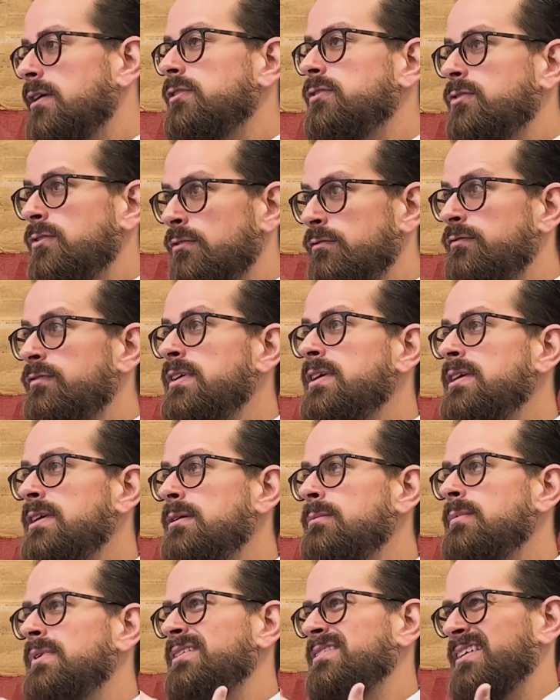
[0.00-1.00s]
So VE
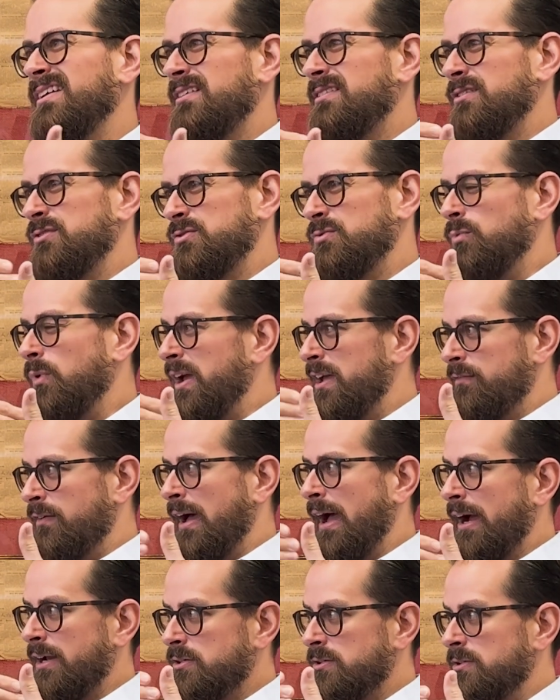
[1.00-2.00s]
means like there's wave
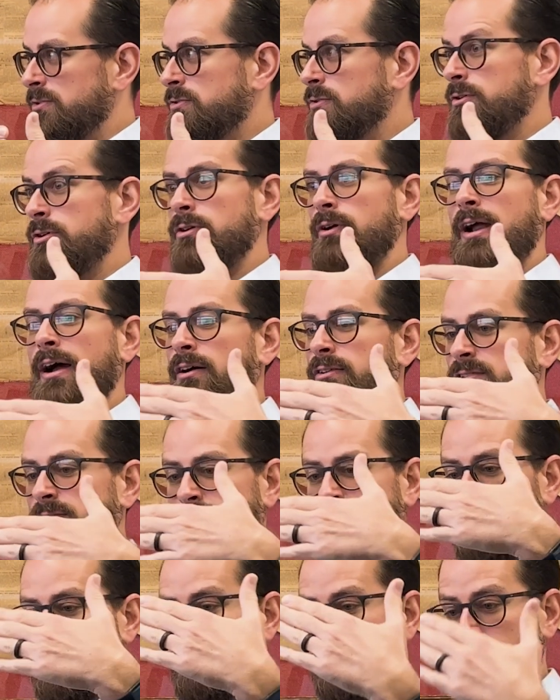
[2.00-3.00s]
action. So your house is
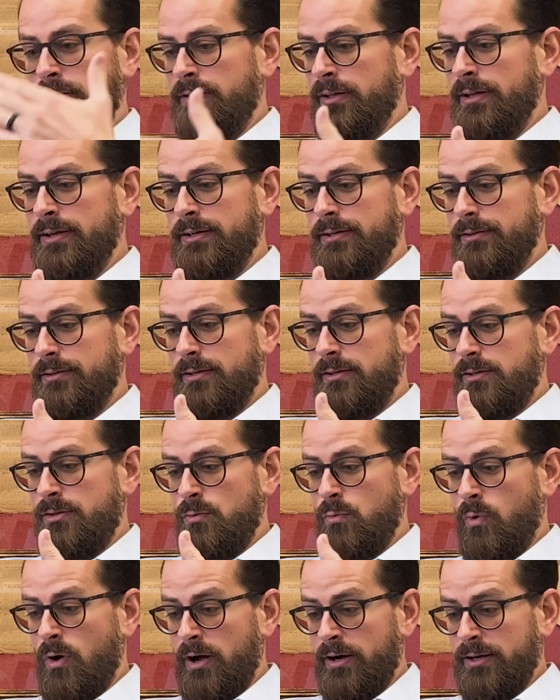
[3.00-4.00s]
literally like you
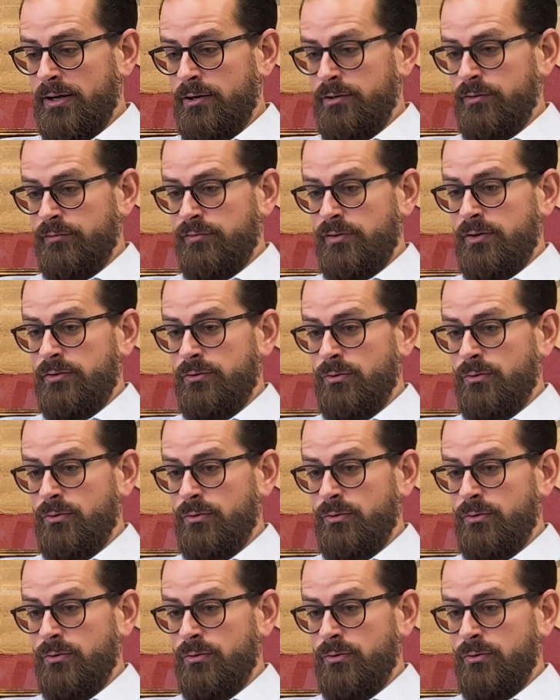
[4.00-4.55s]
walk out your front